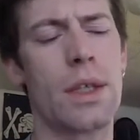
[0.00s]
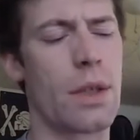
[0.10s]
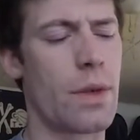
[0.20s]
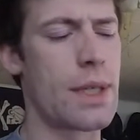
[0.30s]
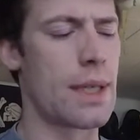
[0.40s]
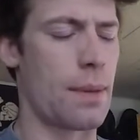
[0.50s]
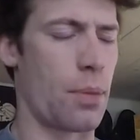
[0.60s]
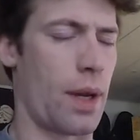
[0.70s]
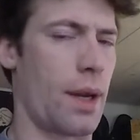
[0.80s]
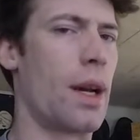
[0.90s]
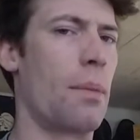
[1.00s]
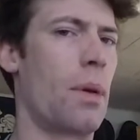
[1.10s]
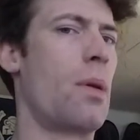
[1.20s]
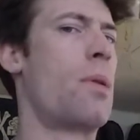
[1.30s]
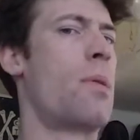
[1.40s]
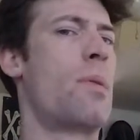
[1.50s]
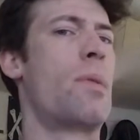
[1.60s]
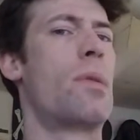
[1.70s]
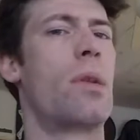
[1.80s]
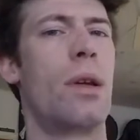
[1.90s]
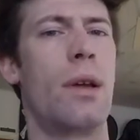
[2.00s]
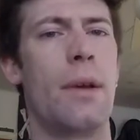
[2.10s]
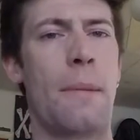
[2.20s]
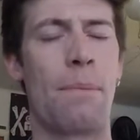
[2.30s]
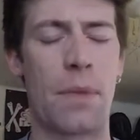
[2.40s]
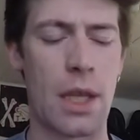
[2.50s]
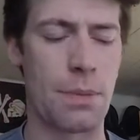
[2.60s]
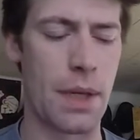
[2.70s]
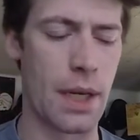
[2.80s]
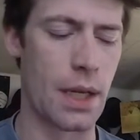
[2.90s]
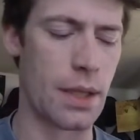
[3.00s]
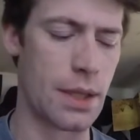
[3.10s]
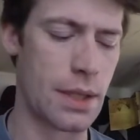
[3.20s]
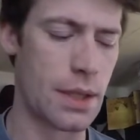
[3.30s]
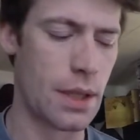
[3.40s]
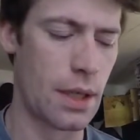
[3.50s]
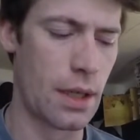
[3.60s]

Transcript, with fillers: So the reason I bring it up is because